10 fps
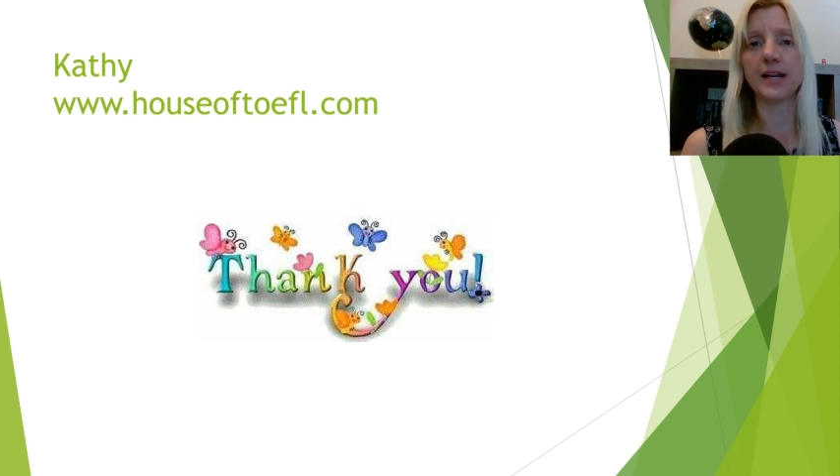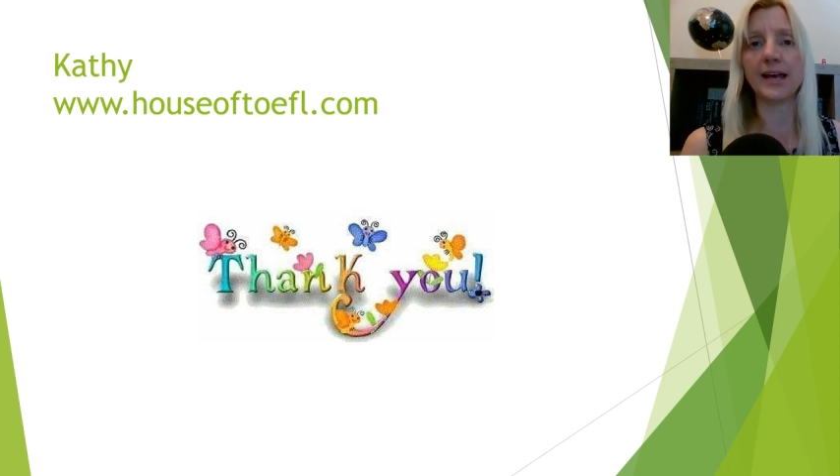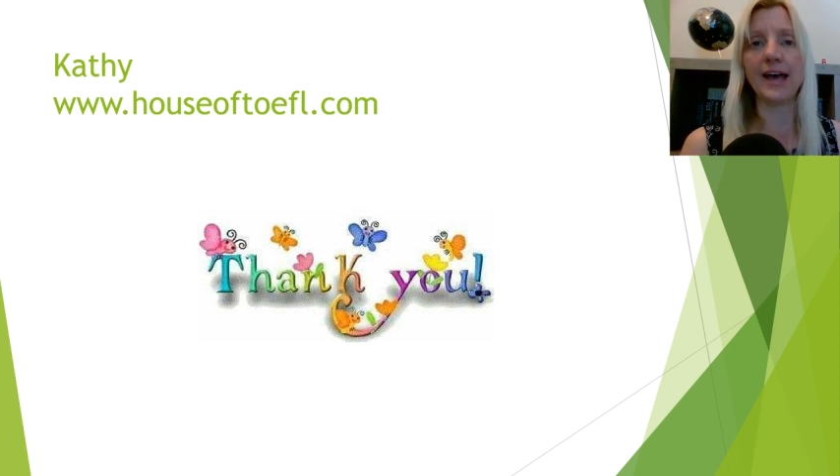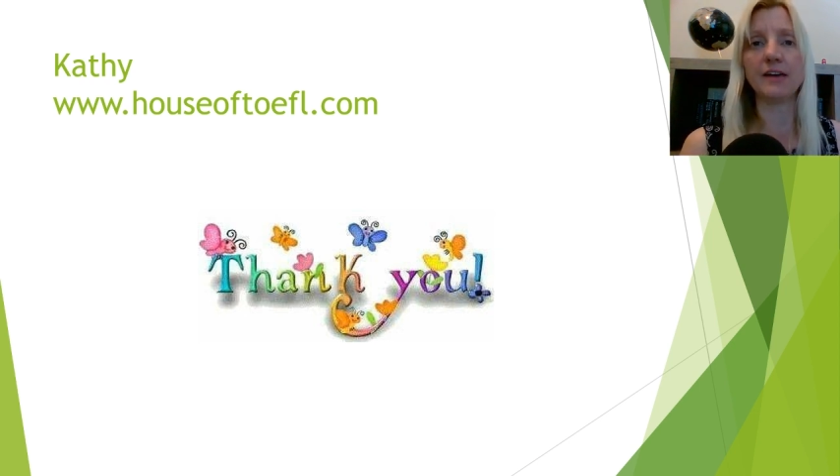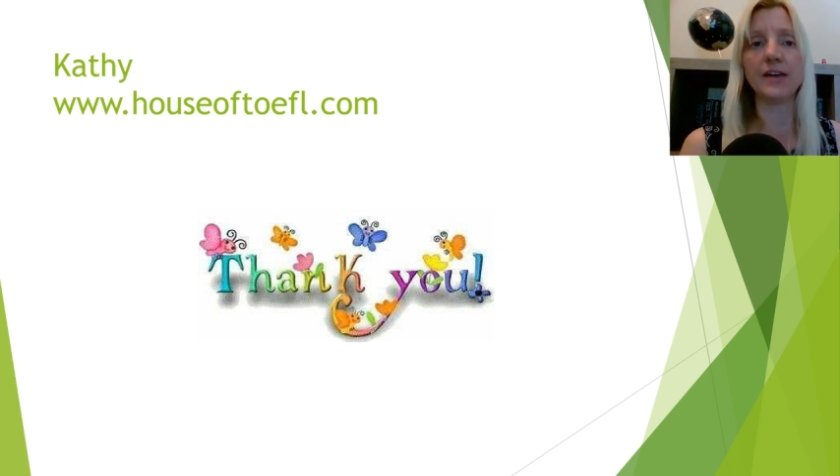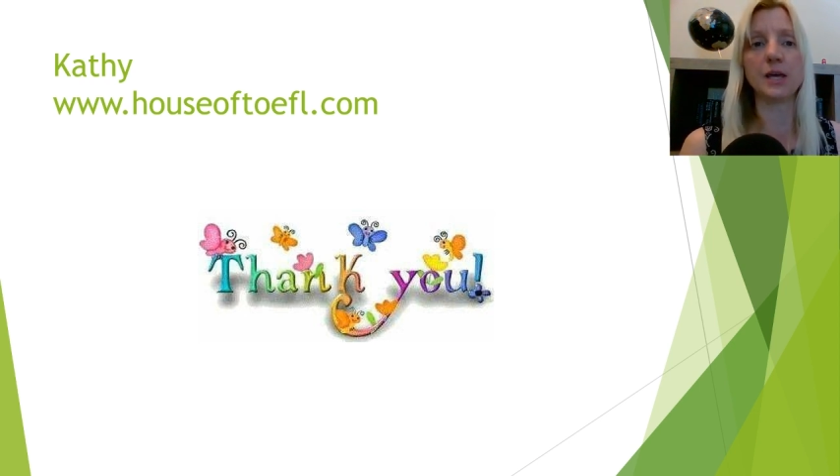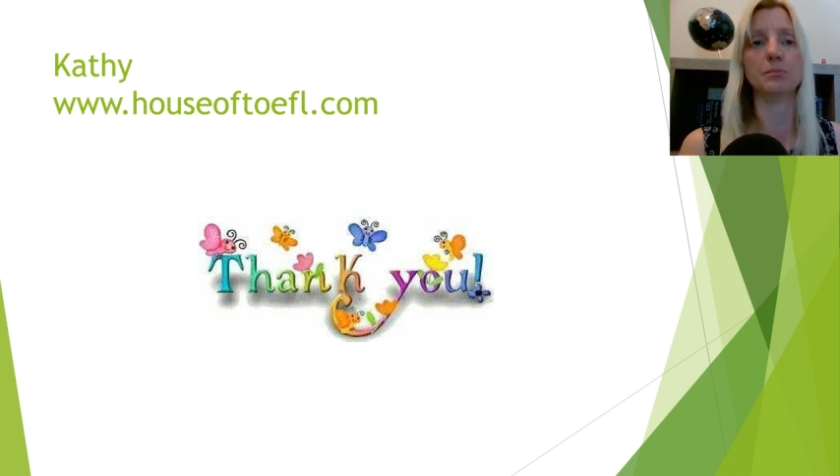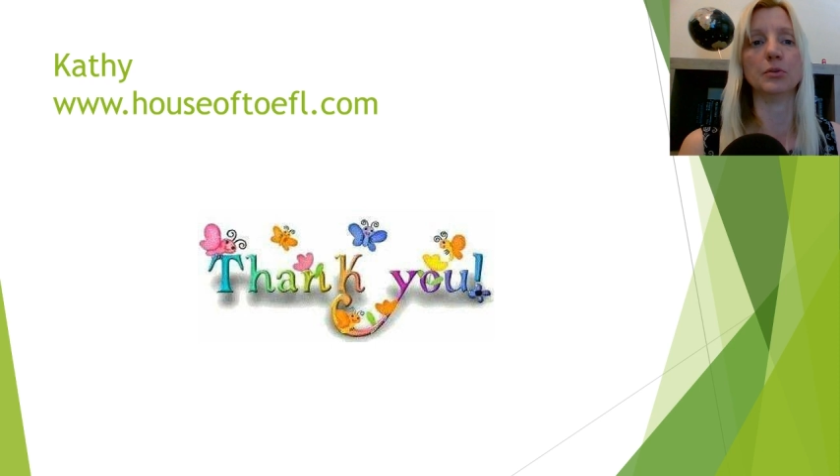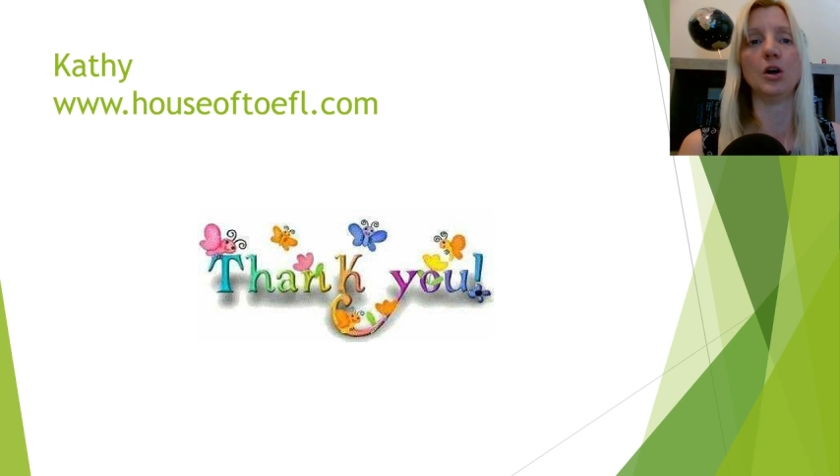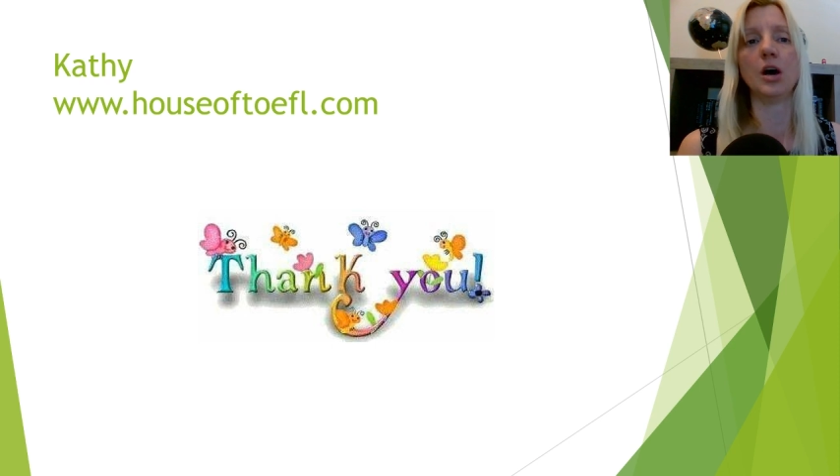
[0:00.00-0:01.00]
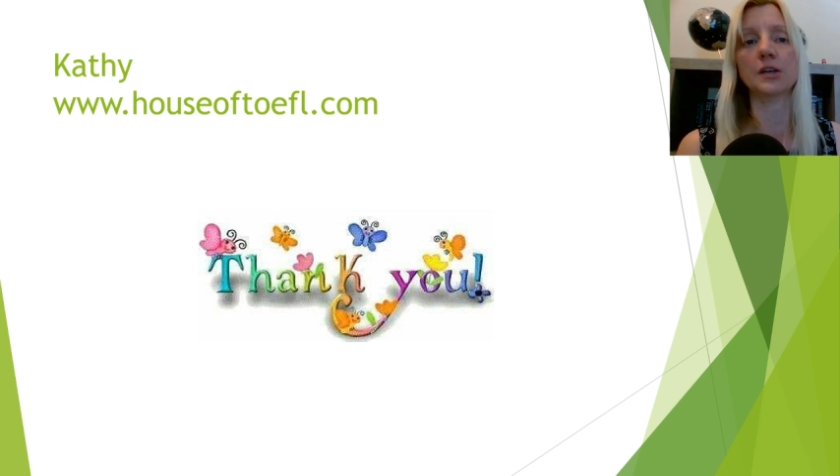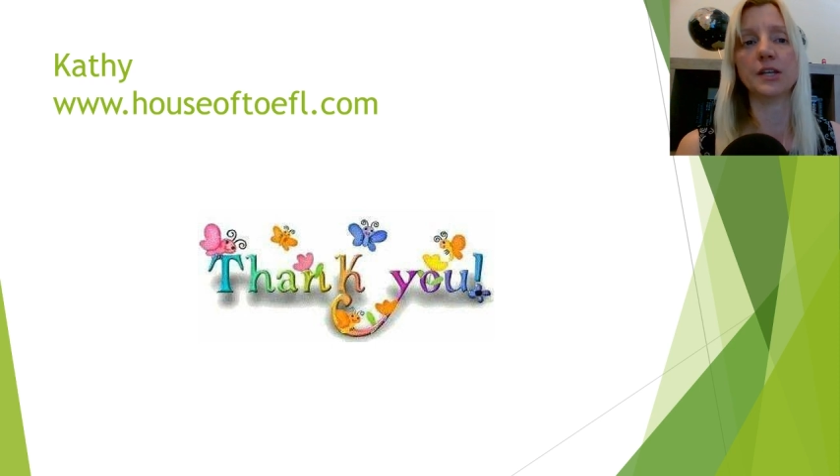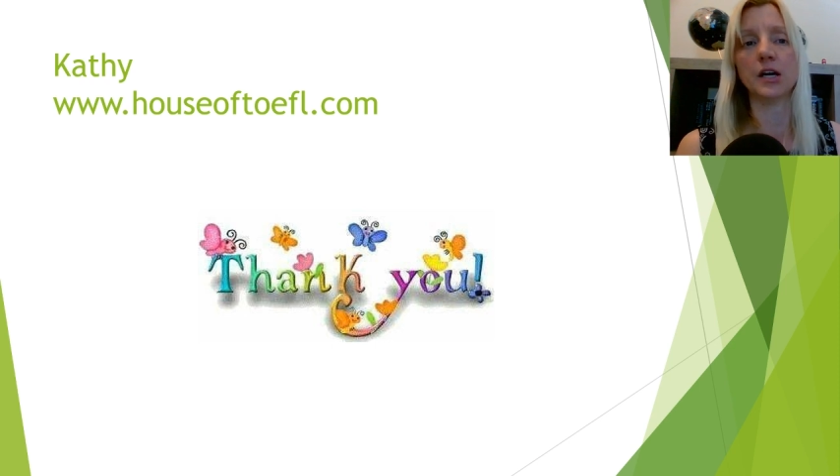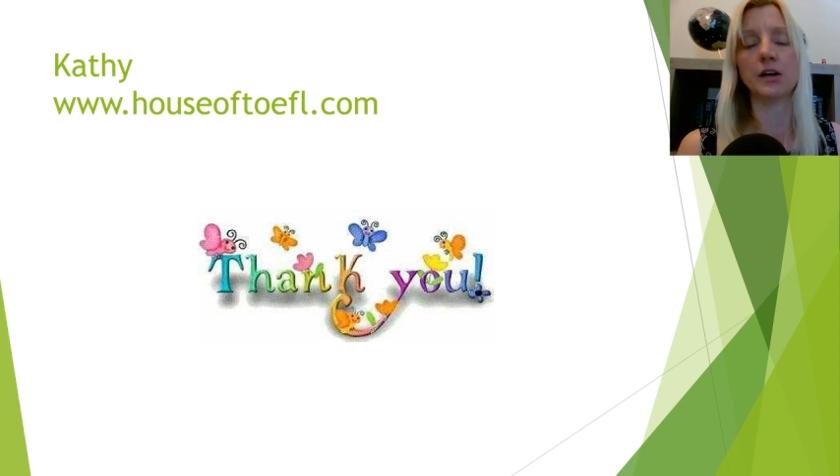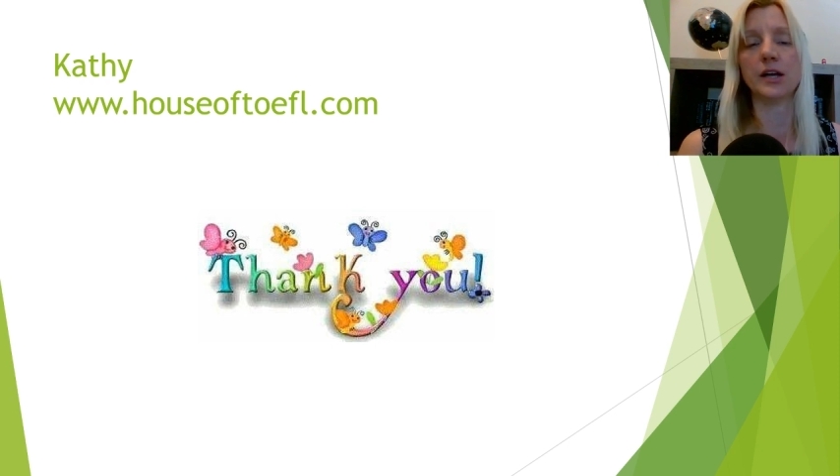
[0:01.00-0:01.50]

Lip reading: I have a blog there,